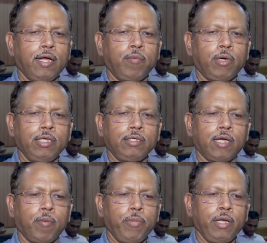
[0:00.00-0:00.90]
dead bodies
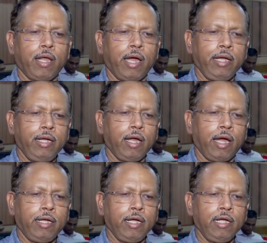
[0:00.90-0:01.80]
have been
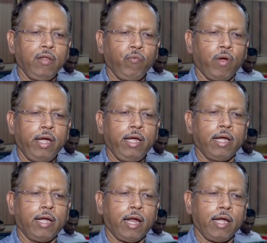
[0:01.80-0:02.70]
identified
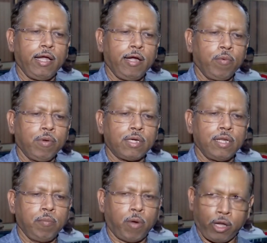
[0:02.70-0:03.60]
and handed over
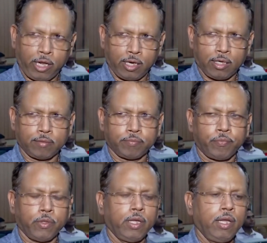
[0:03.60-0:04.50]
till morning.
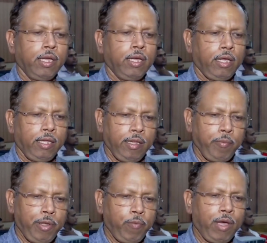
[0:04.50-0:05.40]
In the
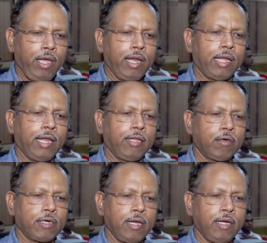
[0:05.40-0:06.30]
meanwhile,
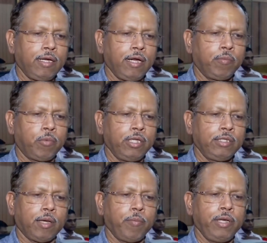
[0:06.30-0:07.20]
another 10 dead
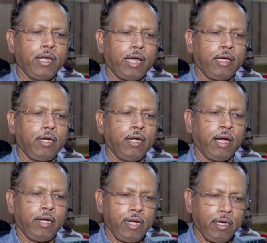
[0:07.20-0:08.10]
bodies have been
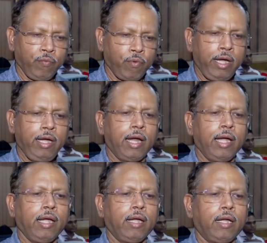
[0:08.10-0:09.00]
identified
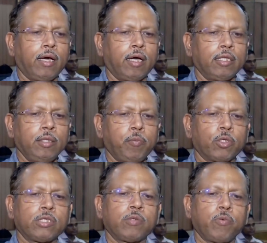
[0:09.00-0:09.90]
and the
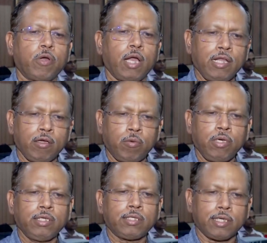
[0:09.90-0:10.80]
process for handing
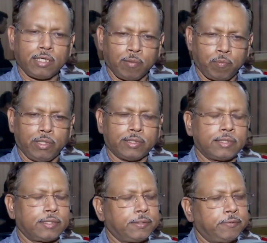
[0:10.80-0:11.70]
over is taking
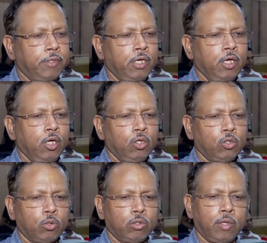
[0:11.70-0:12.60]
place.
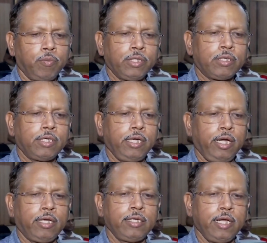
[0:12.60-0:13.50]
So that means
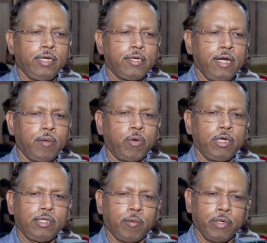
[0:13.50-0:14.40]
88 dead
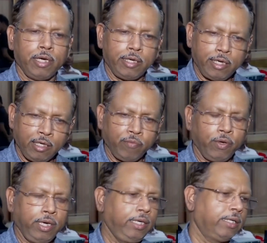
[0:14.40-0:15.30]
bodies have been
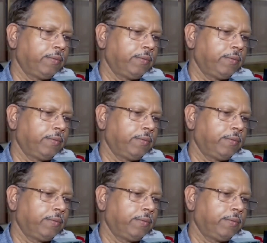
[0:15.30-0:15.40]
identified.